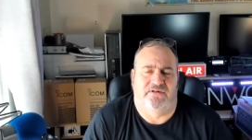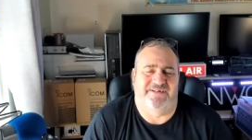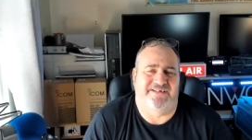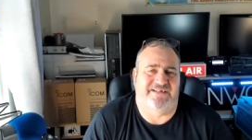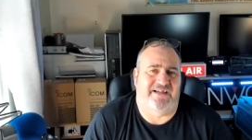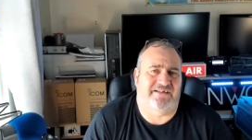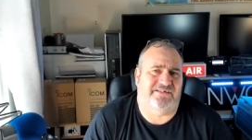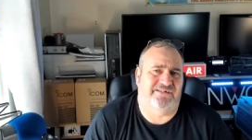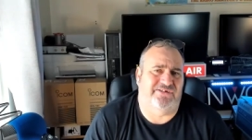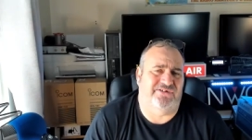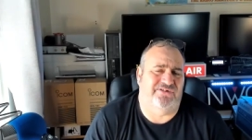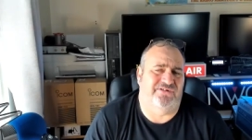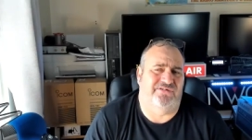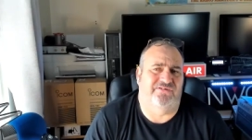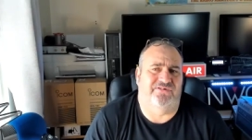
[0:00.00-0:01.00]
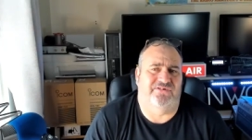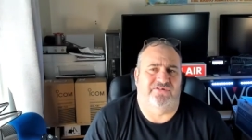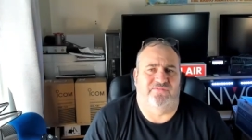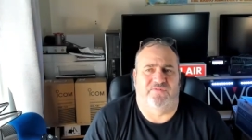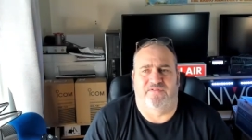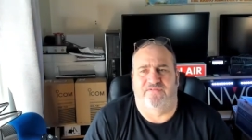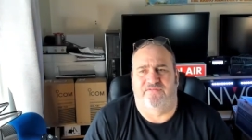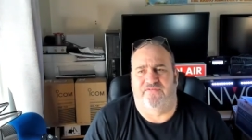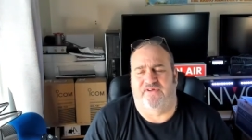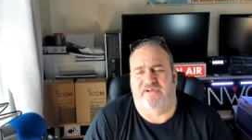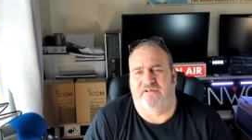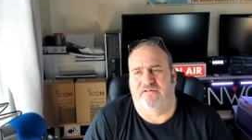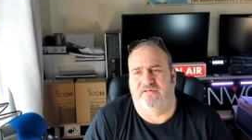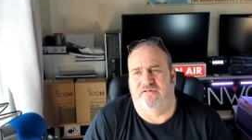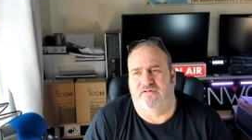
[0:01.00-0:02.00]
disaster zones and one
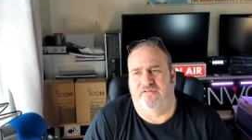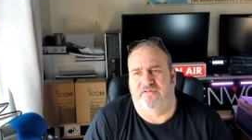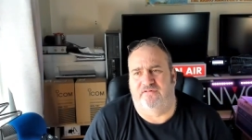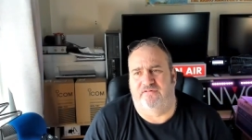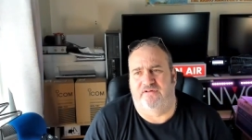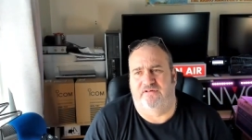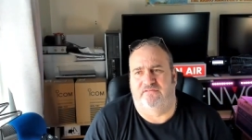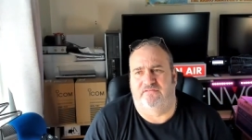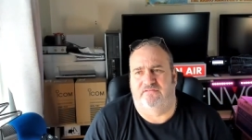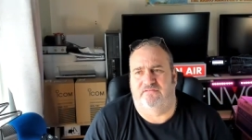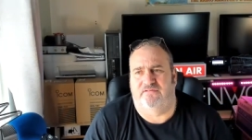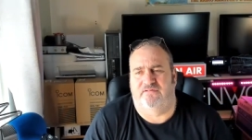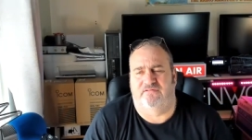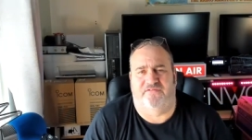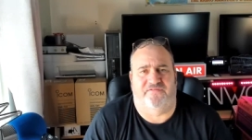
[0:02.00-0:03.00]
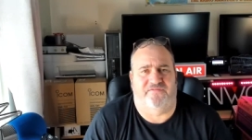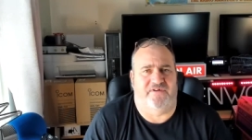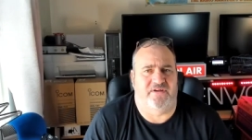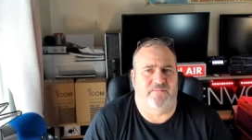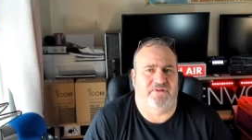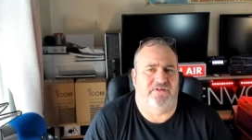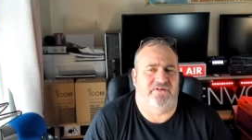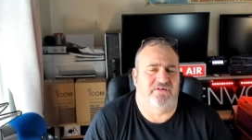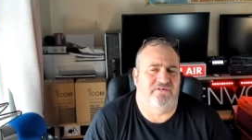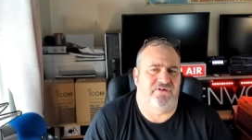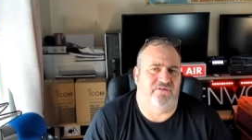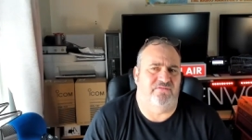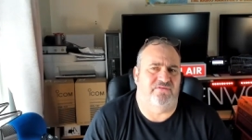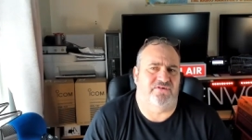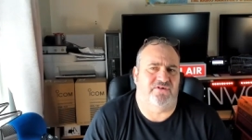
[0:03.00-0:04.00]
thing and another and you know three million
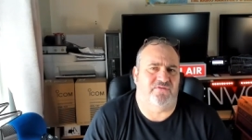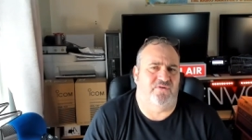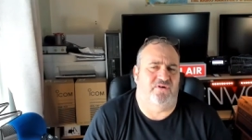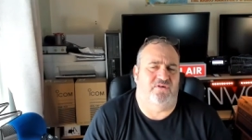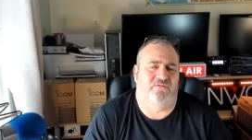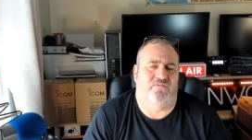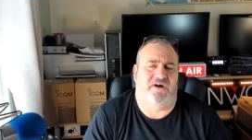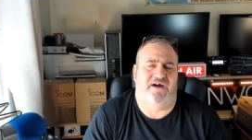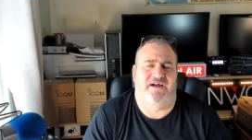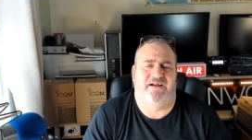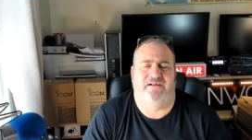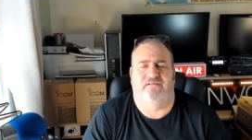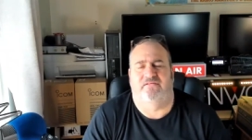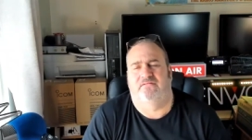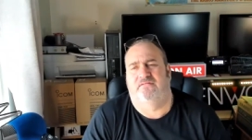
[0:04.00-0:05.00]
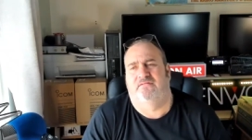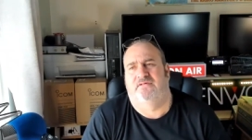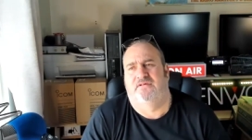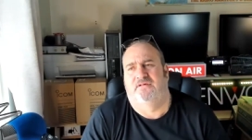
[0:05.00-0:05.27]
users worldwide and